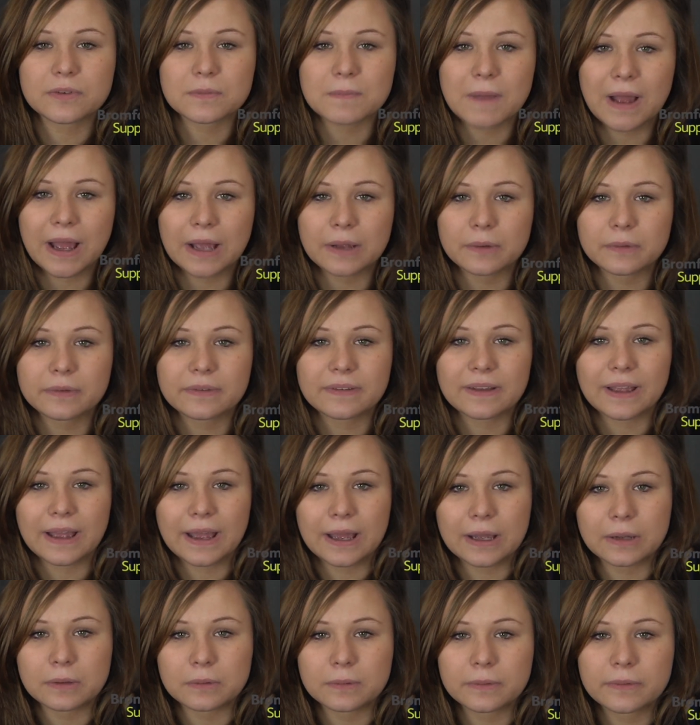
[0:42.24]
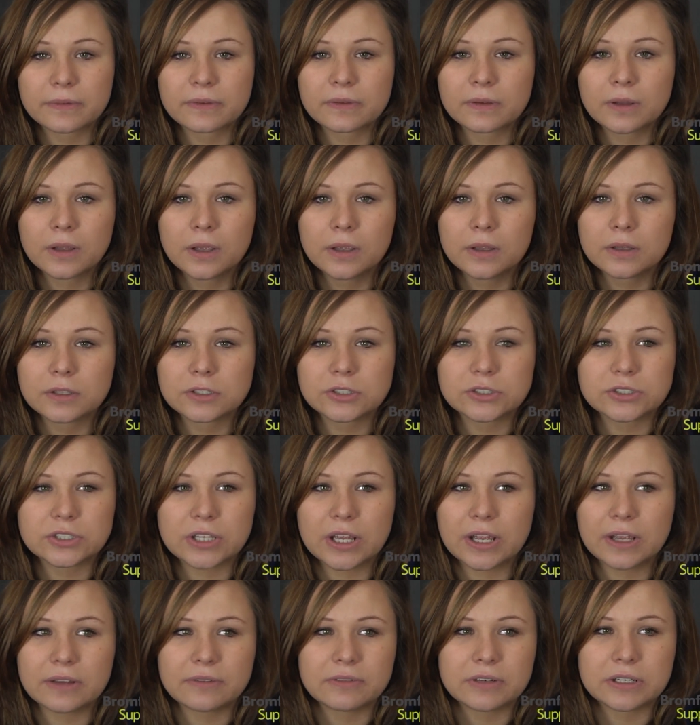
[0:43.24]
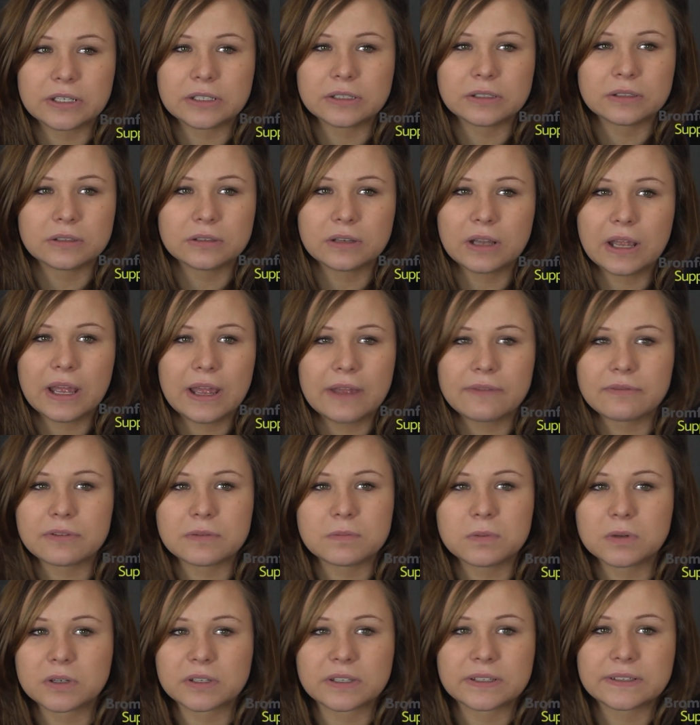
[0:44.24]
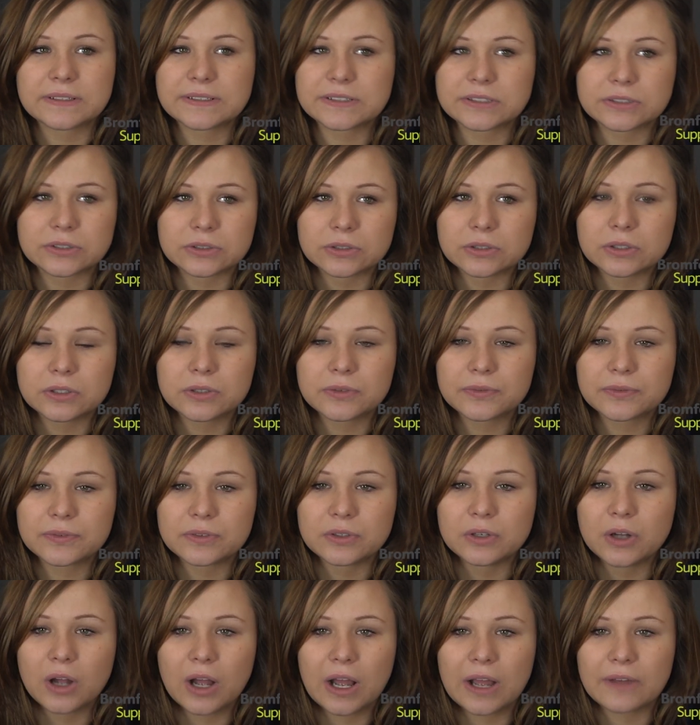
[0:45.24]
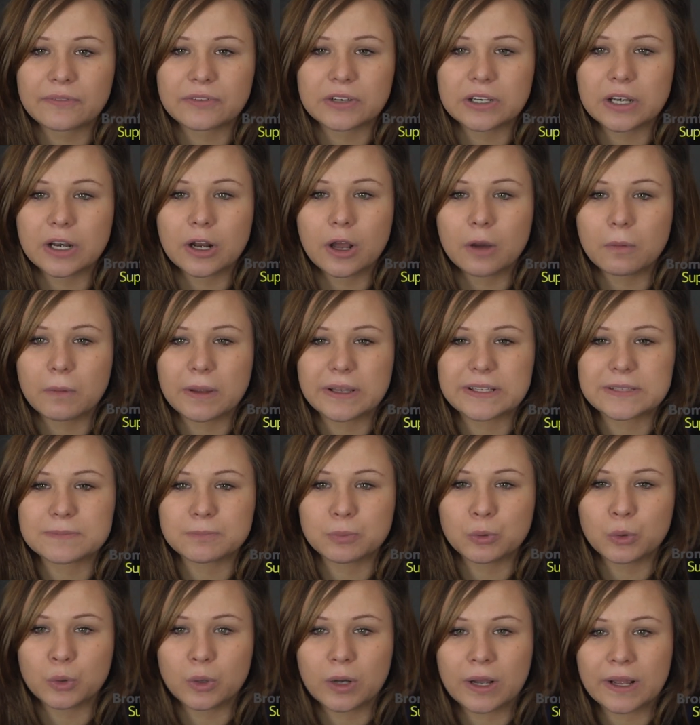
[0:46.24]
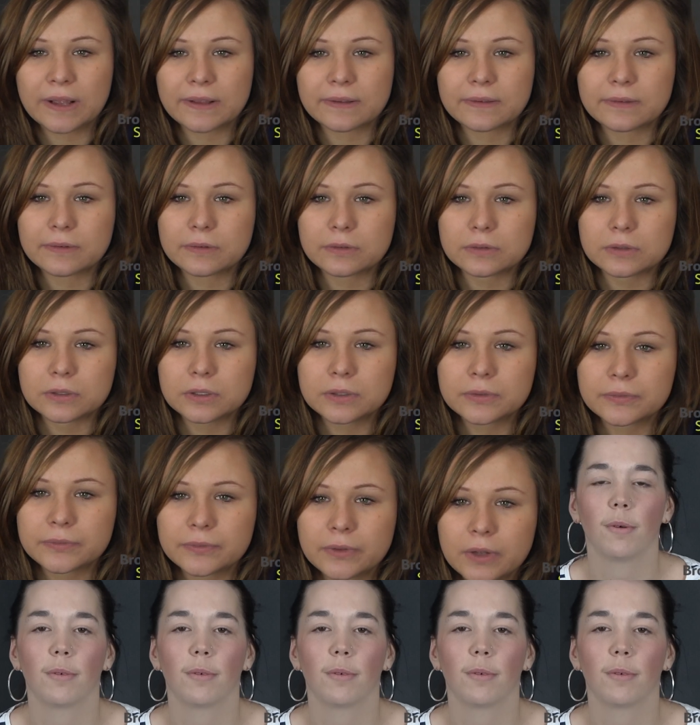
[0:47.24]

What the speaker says: from house to house, sharing everybody's stuff, not having nowhere to put our stuff.